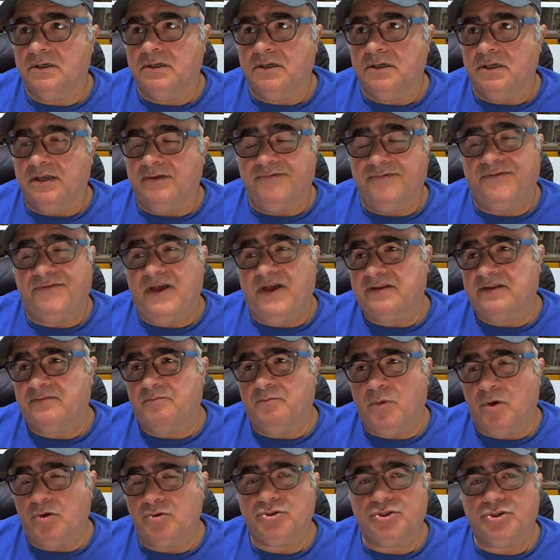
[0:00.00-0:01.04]
In fact,
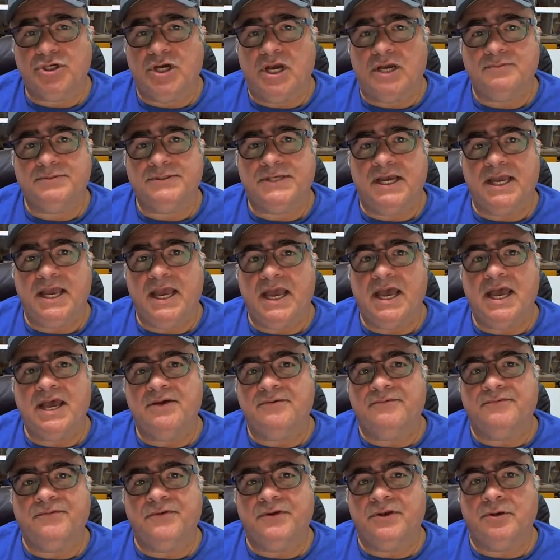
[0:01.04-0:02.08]
most jobs I
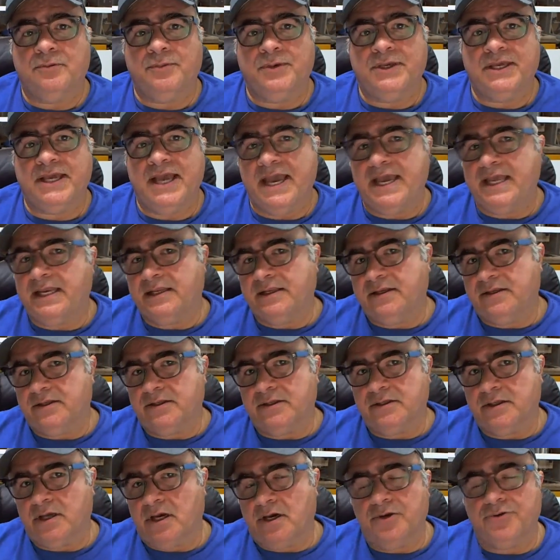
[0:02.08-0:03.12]
have, it'll be 80
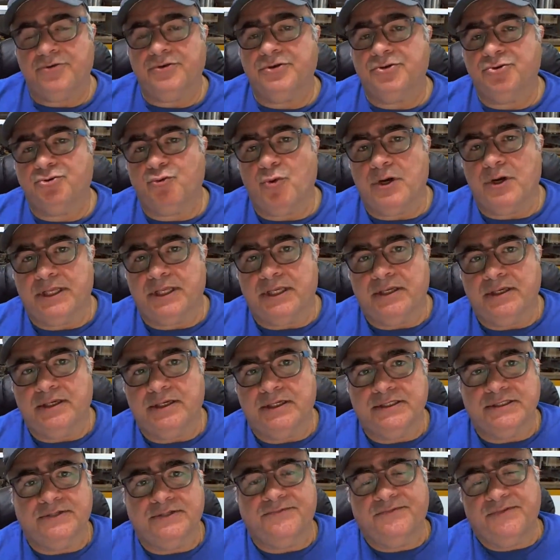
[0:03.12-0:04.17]
to 120
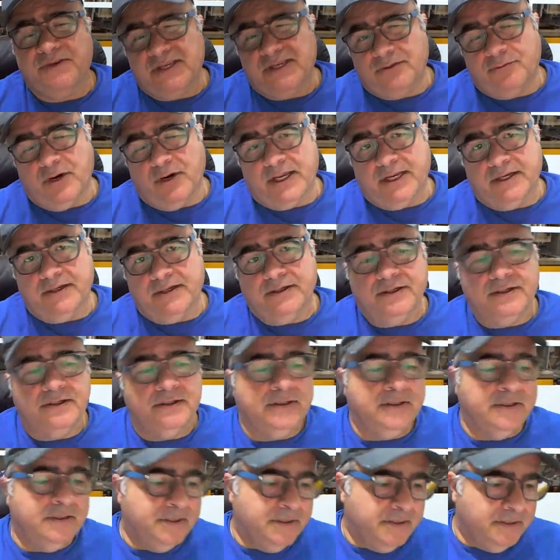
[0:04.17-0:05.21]
is the feed rate.
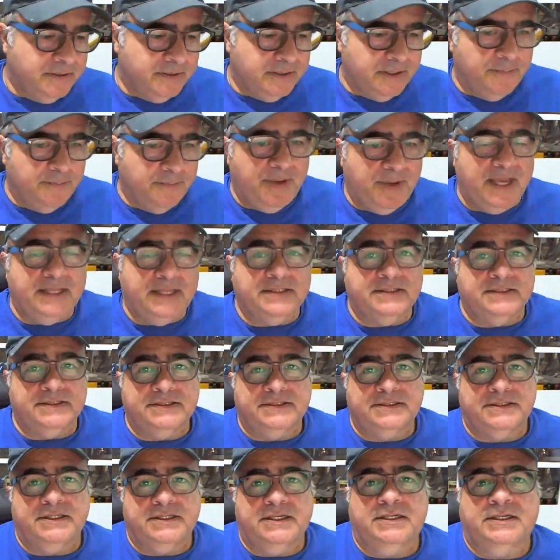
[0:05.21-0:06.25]

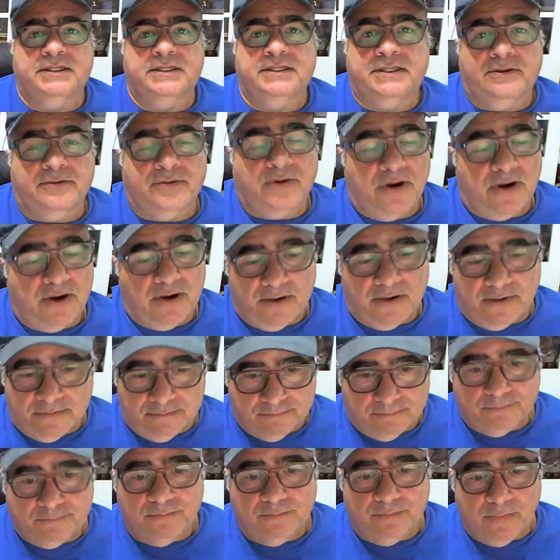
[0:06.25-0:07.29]
Depends. There are
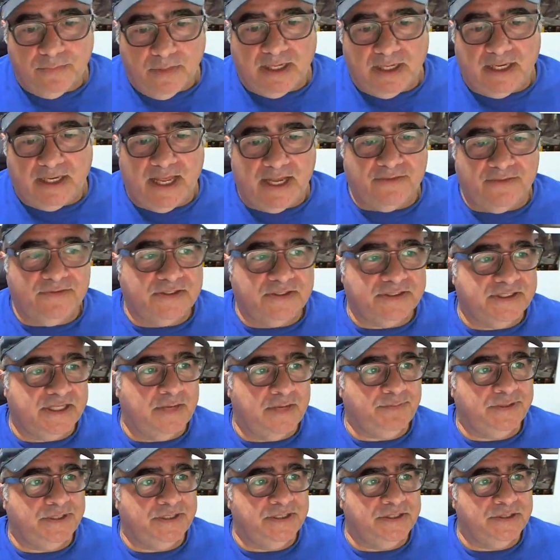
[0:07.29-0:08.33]
a lot of
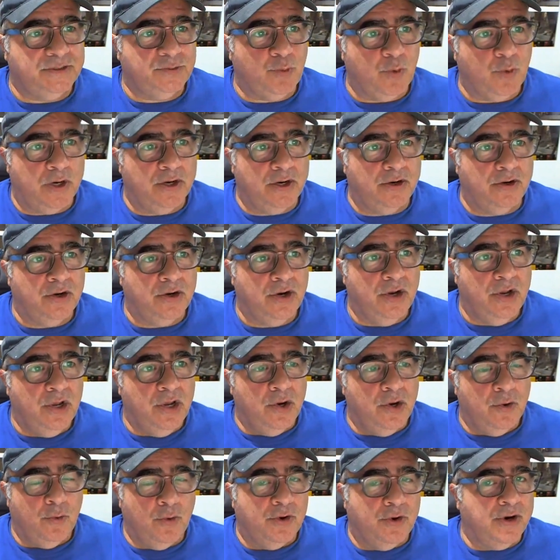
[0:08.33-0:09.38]
exceptions where
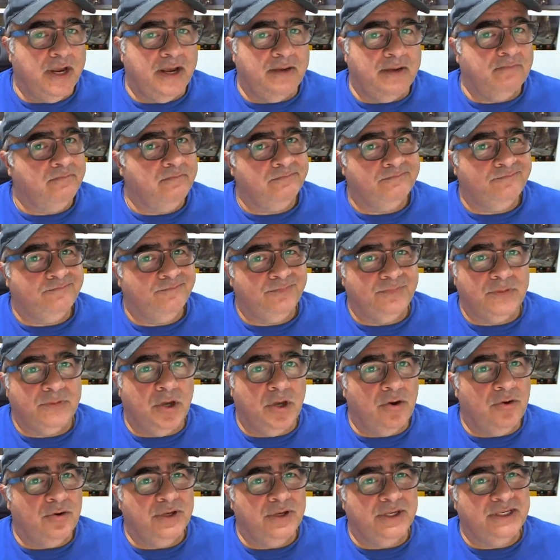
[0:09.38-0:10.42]
I'm
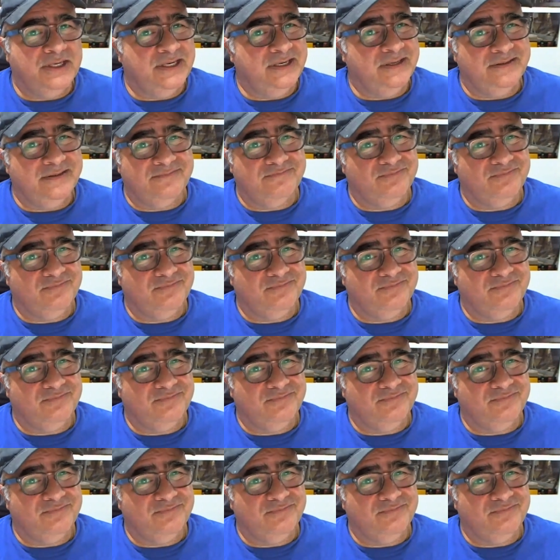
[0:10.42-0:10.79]
going